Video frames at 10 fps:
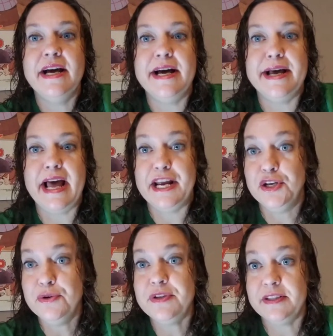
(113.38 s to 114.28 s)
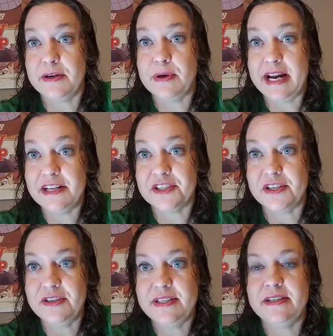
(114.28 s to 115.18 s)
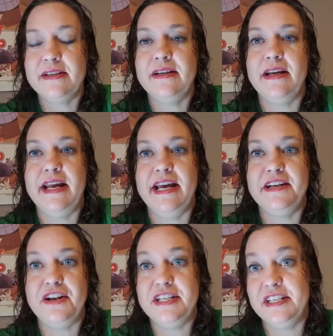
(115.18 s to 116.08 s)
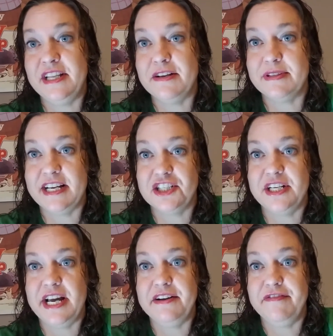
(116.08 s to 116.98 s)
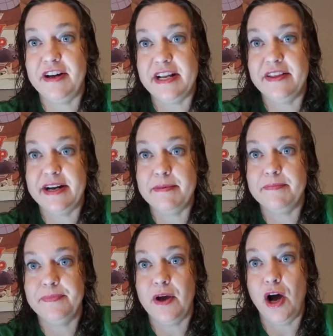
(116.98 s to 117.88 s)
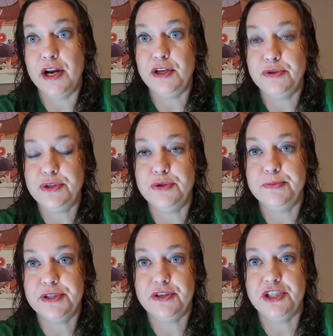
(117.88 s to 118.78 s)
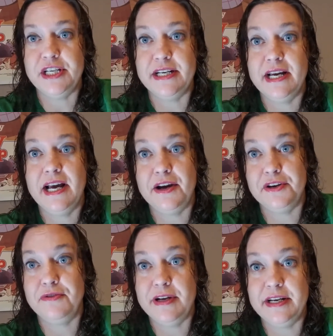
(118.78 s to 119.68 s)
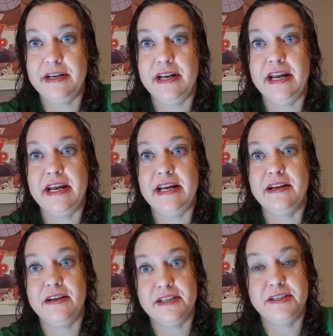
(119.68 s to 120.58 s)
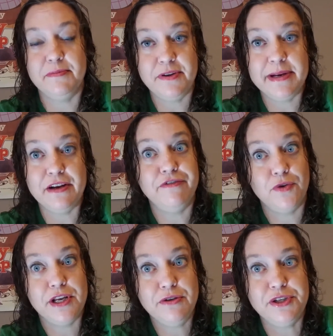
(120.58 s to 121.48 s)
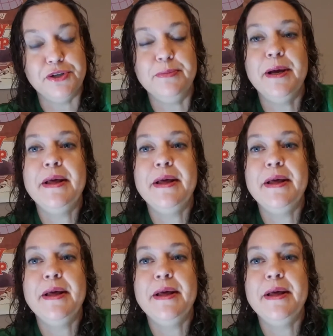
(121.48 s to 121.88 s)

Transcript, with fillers: I knew that there were answers. And I did think it was actually kind of funny that I'm on YouTube searching how to create a custom thumbnail for YouTube.